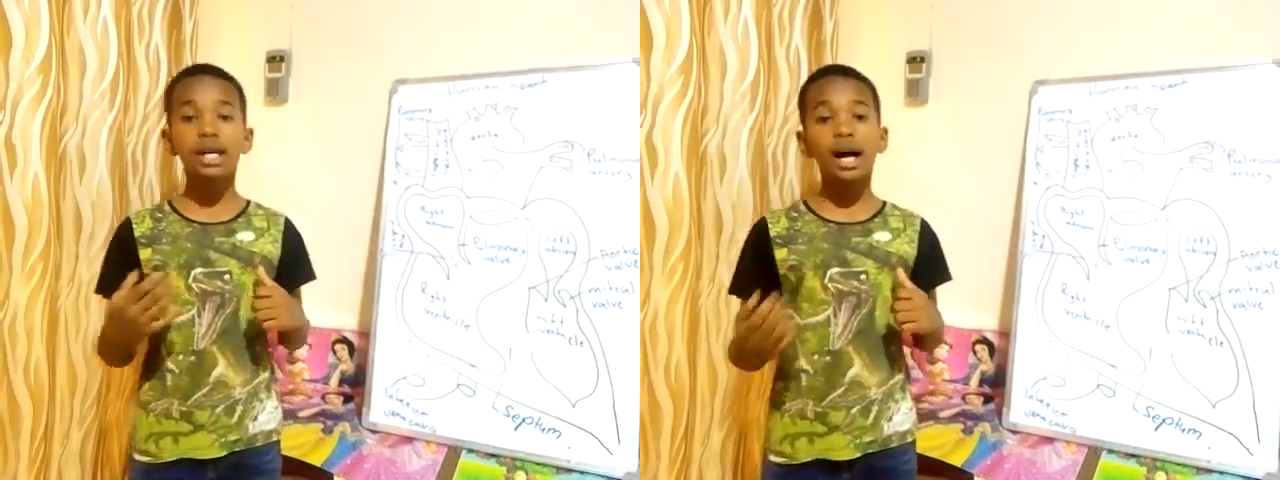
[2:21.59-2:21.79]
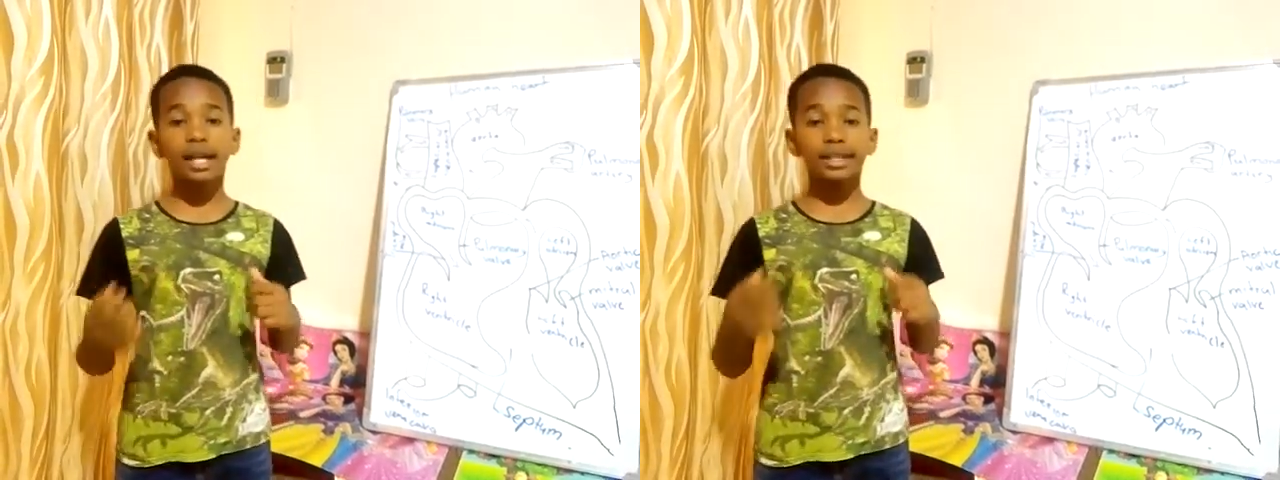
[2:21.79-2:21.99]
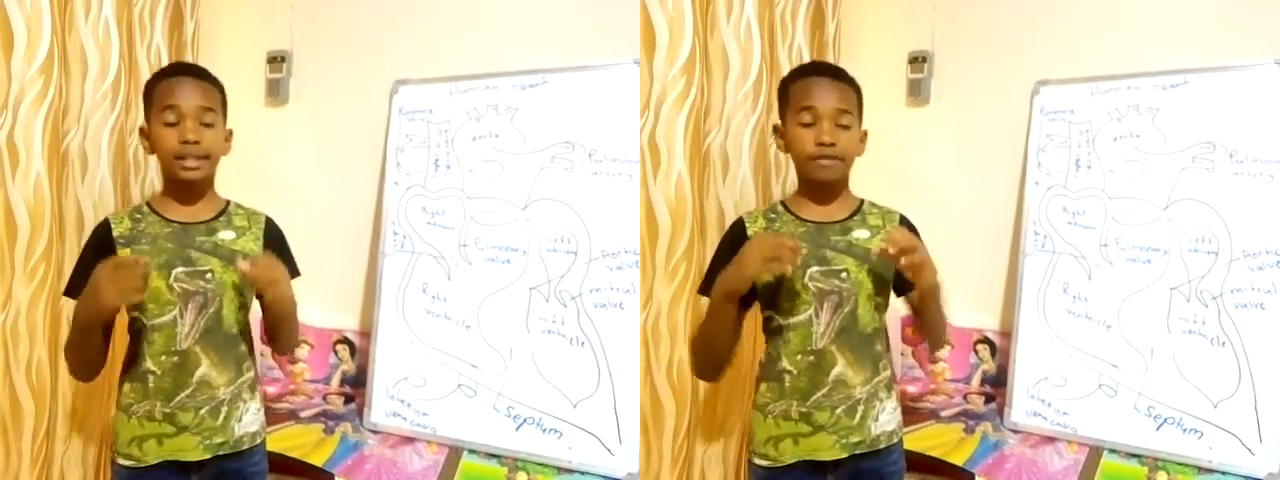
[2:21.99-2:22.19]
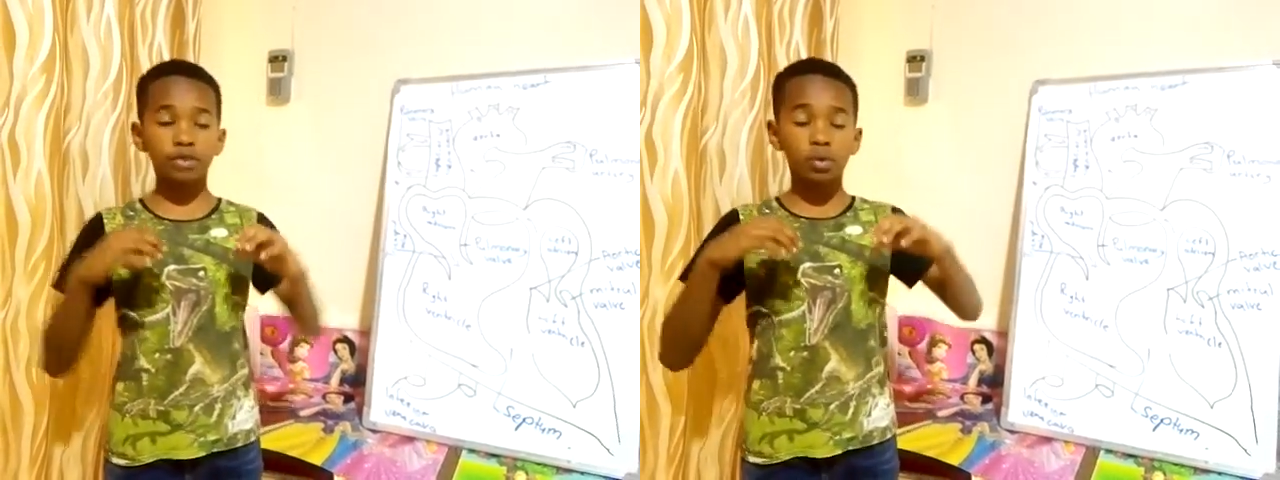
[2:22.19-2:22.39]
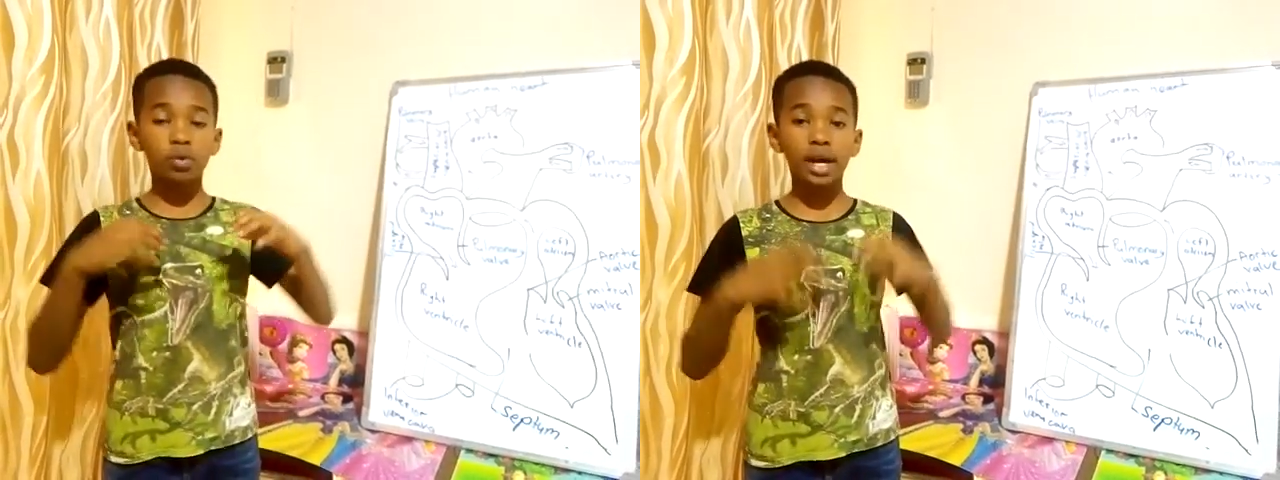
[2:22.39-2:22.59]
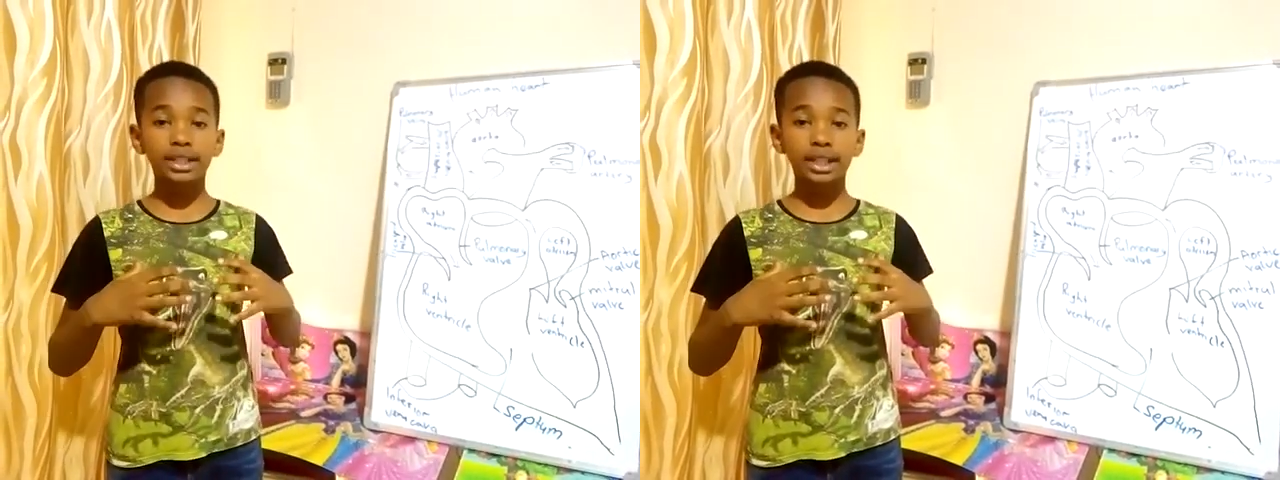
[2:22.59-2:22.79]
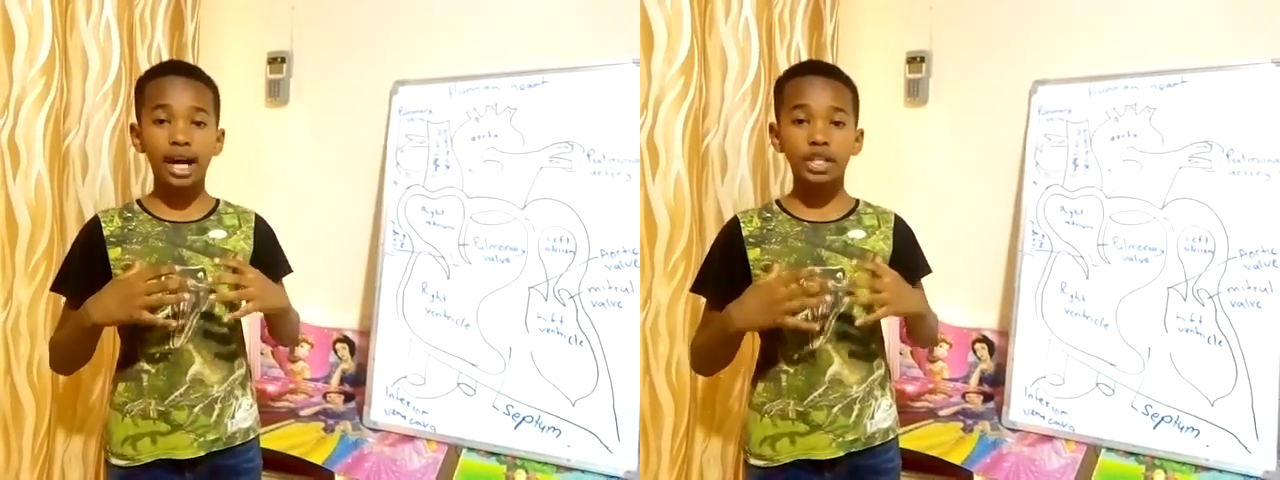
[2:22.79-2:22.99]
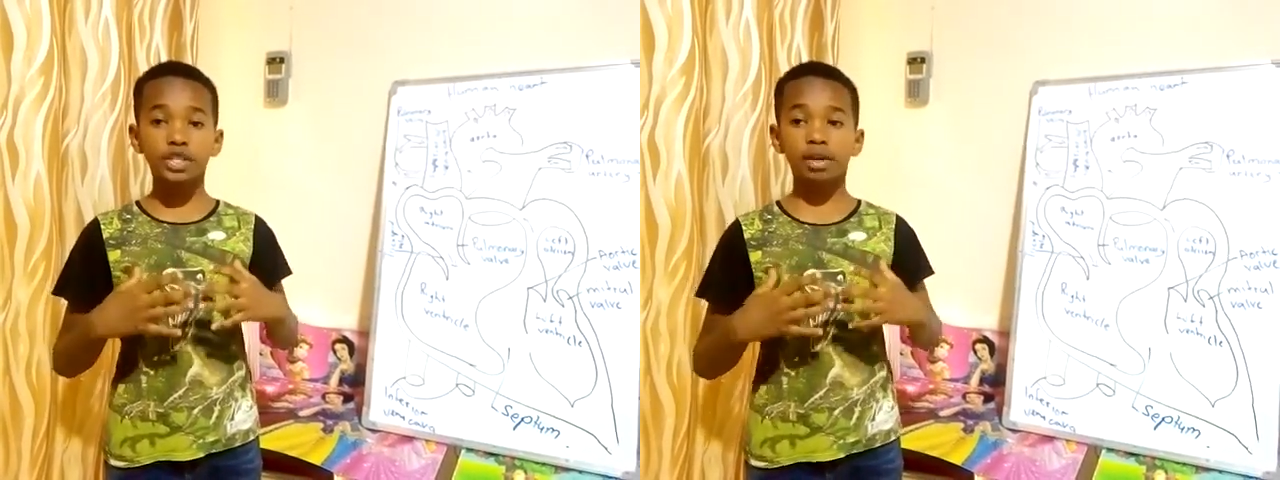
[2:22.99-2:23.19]
and if the right
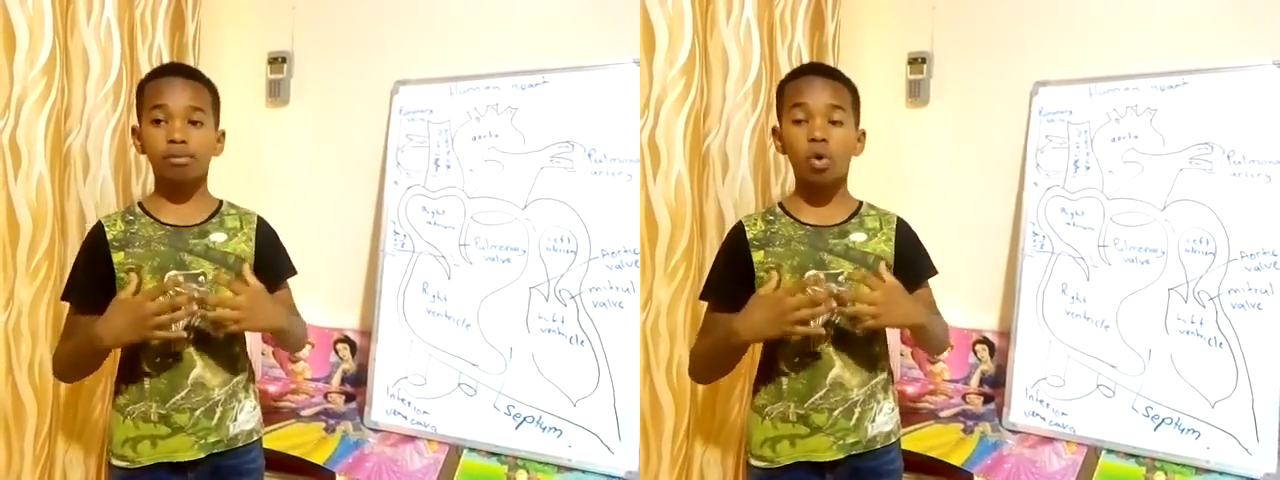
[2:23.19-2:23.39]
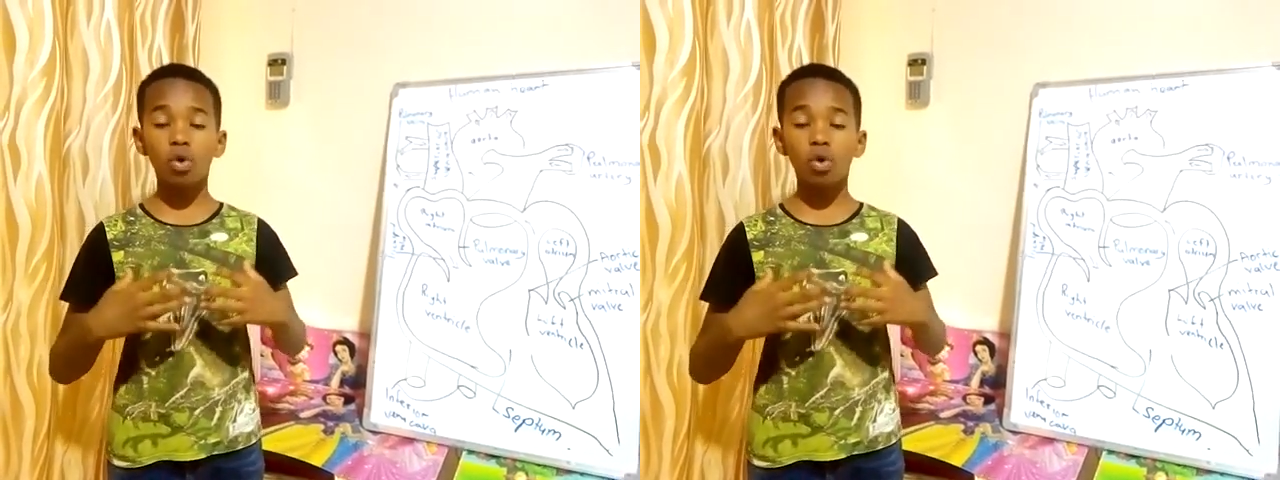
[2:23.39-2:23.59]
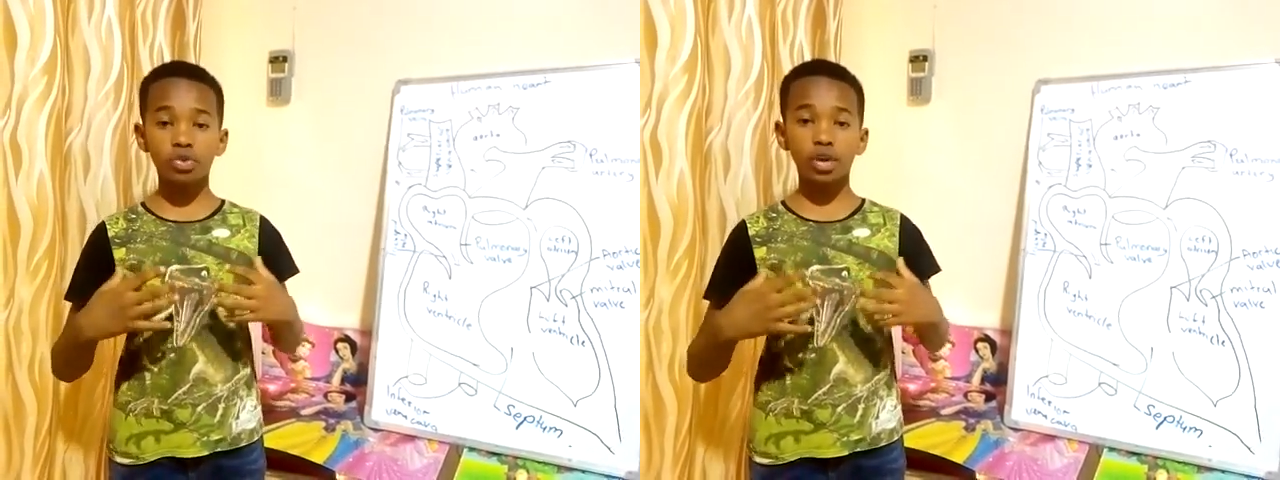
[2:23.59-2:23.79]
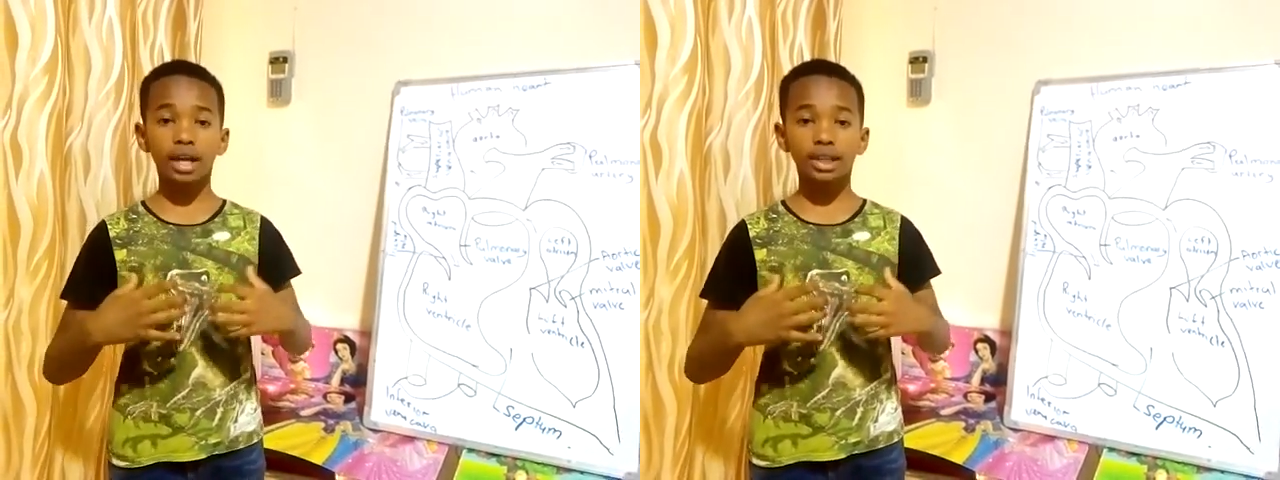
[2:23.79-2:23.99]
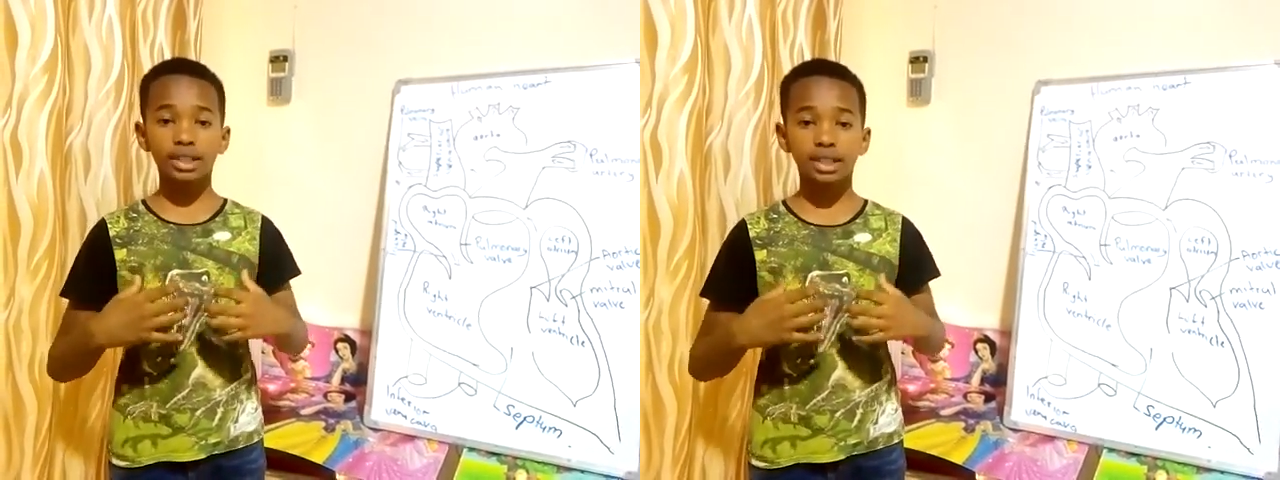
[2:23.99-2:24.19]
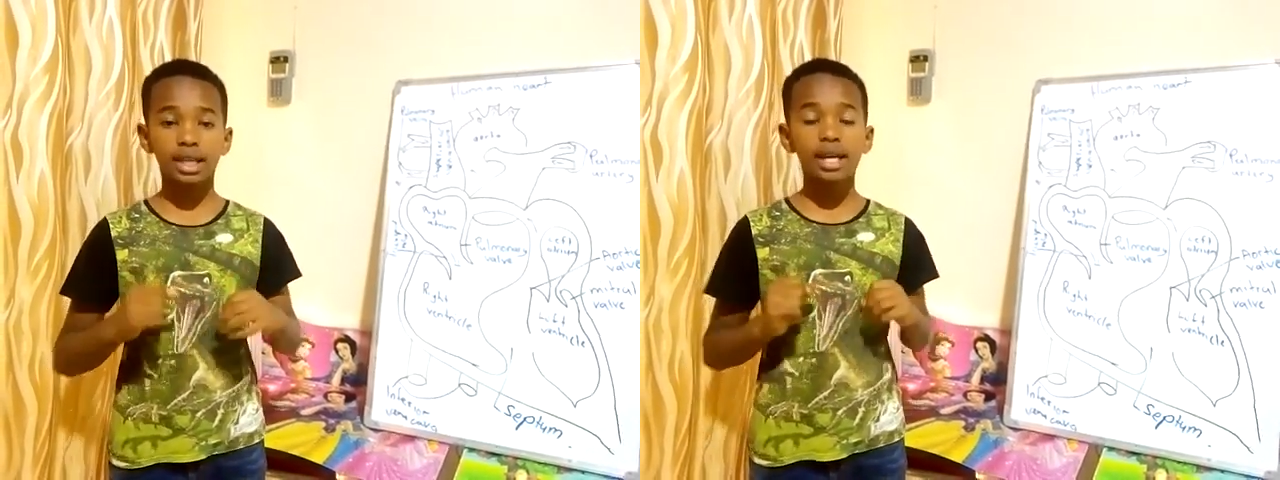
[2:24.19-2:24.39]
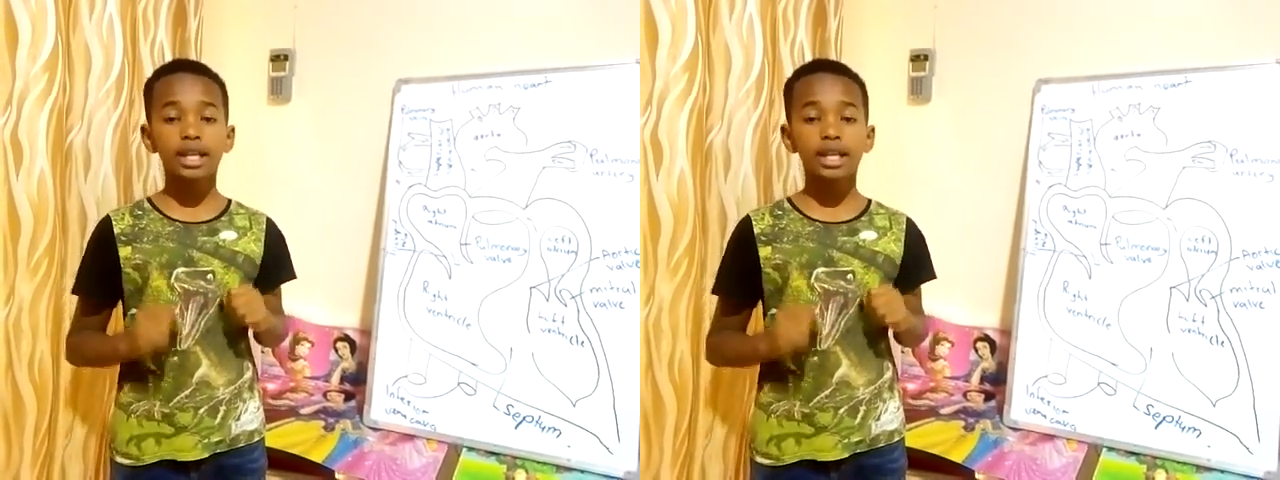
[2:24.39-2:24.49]
atrium contracts,